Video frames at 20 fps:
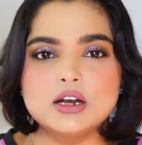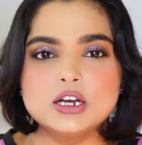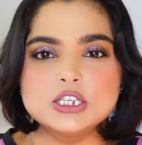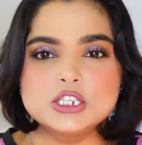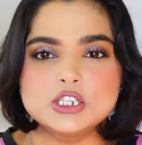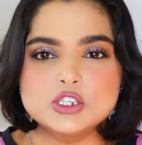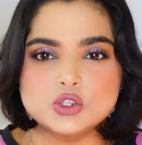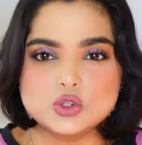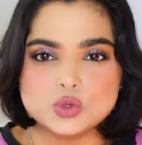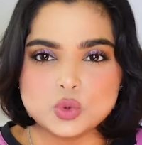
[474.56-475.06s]
a
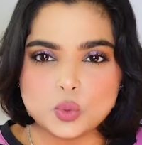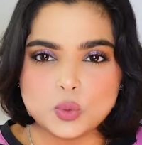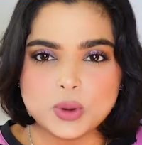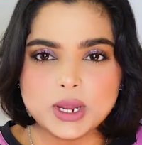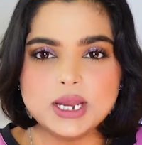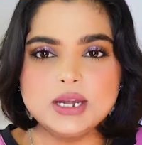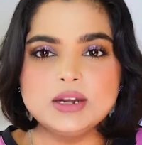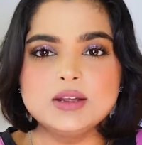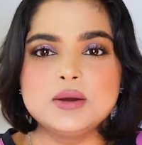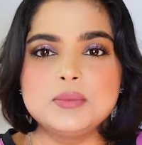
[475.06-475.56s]

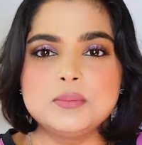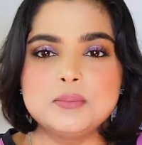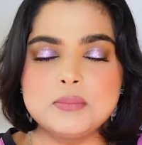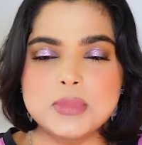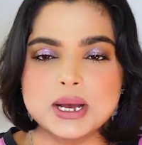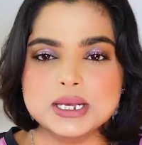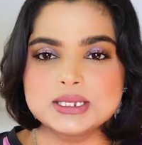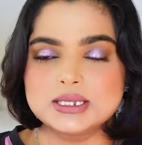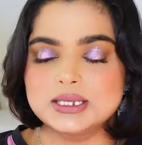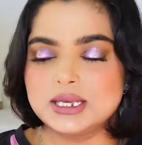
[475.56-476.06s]
sweet,
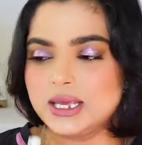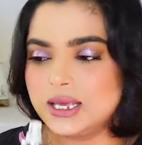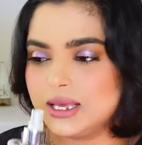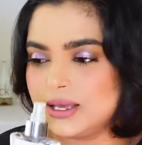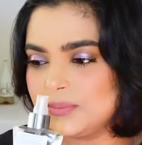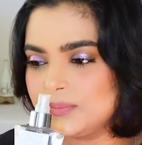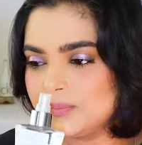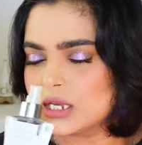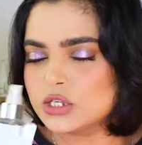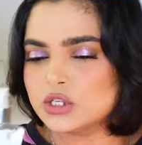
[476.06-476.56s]

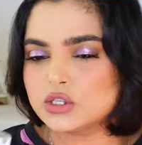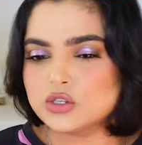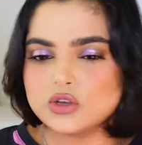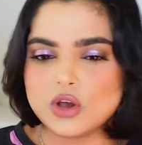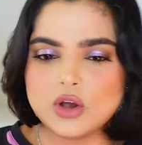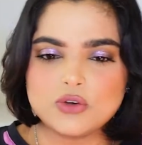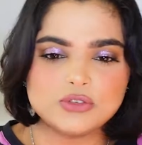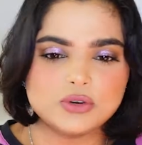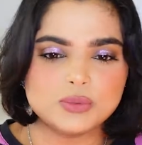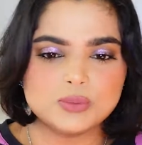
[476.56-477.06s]
musky,
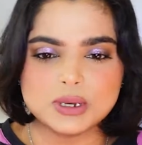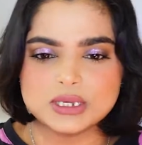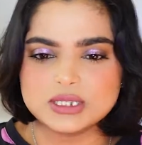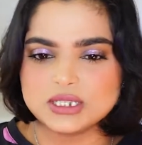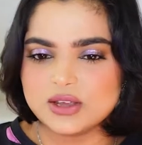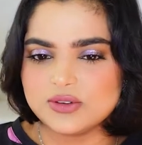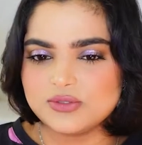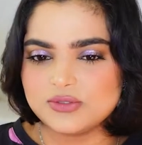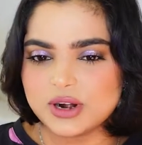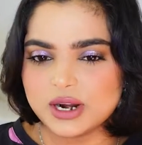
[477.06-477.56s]
soft,
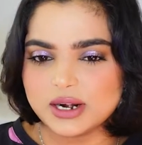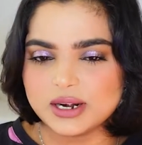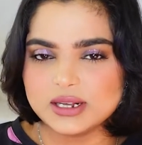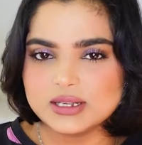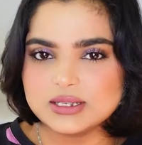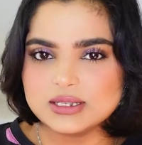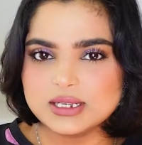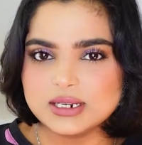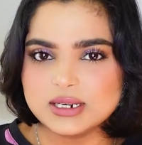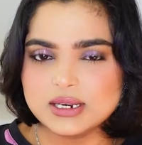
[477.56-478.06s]
musky
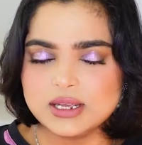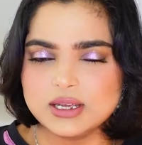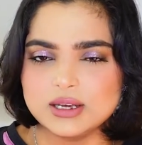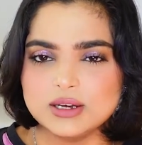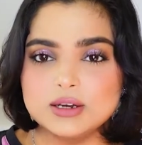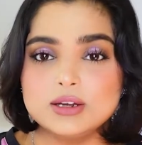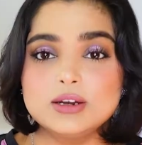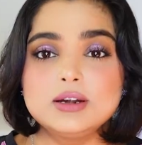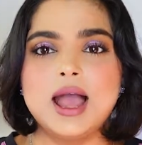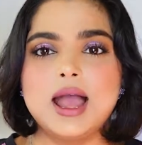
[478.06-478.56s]
fragrance in
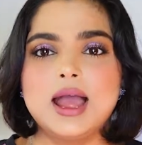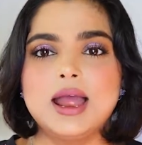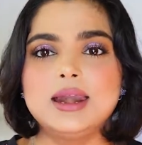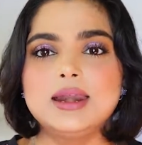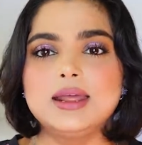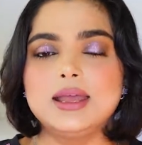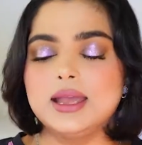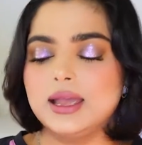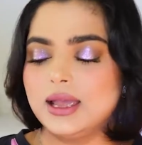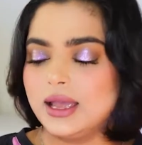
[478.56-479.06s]
here.
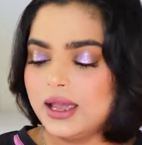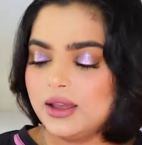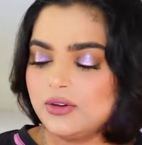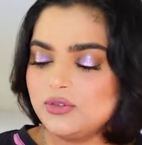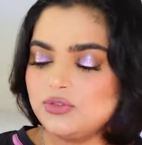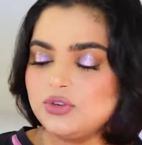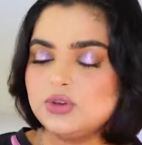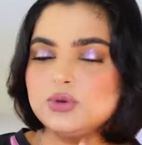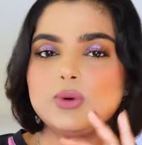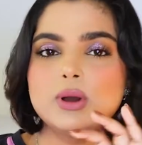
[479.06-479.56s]
And
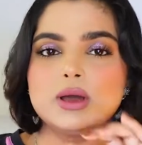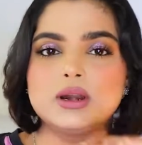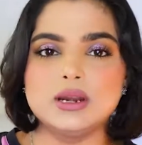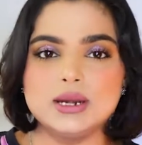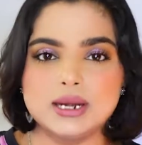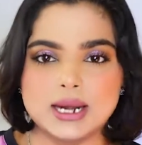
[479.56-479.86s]
if you are a